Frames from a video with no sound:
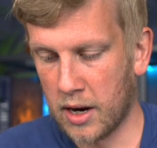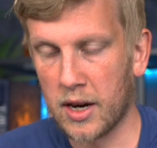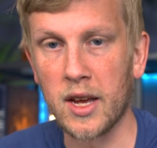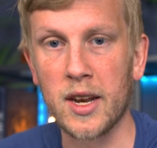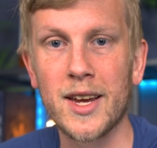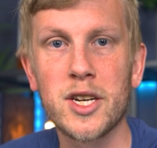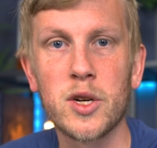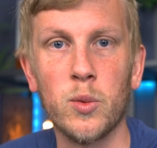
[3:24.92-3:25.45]

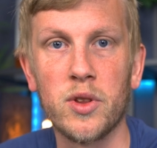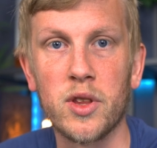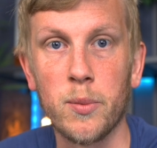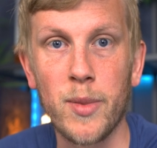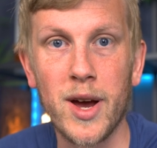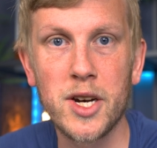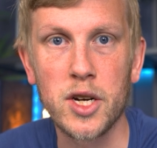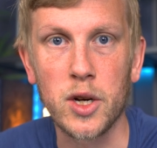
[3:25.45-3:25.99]
connection with the
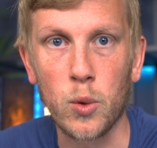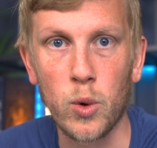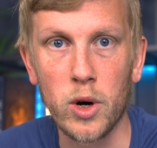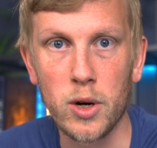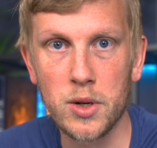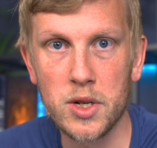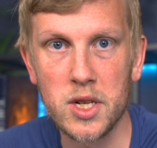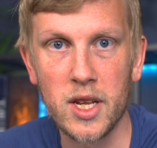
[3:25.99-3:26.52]
magic
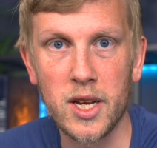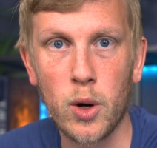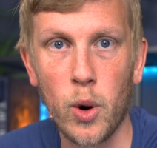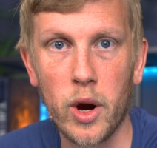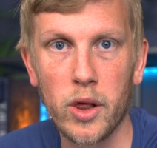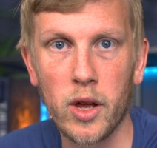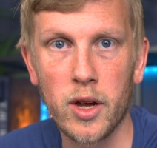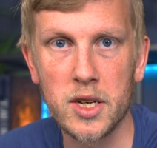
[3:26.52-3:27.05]
world, so they
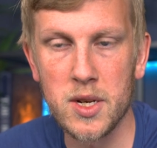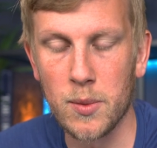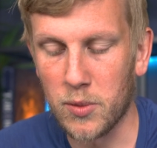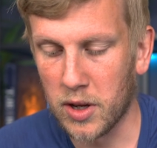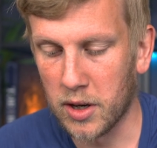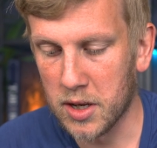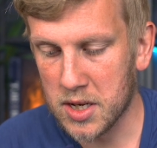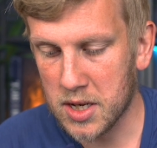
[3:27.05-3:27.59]
quite like
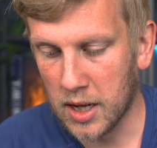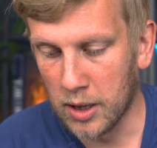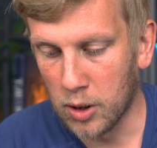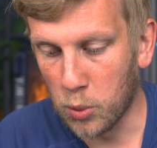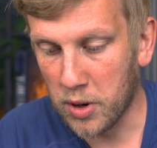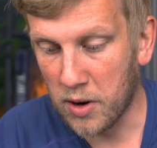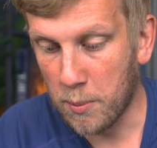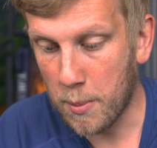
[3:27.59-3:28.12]
something that's a little
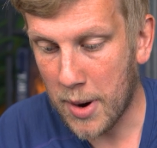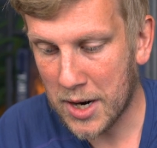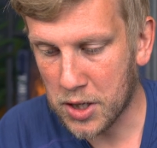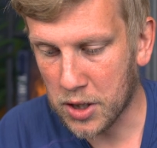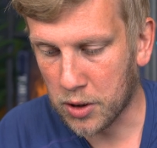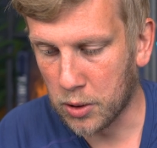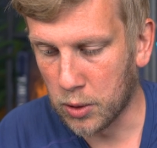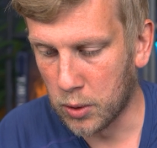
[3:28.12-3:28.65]
bit
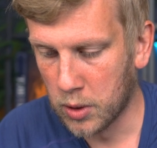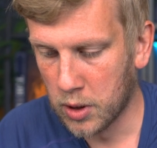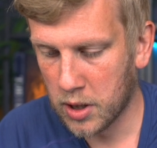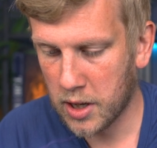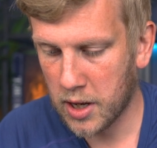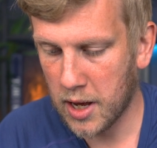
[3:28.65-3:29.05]
magical,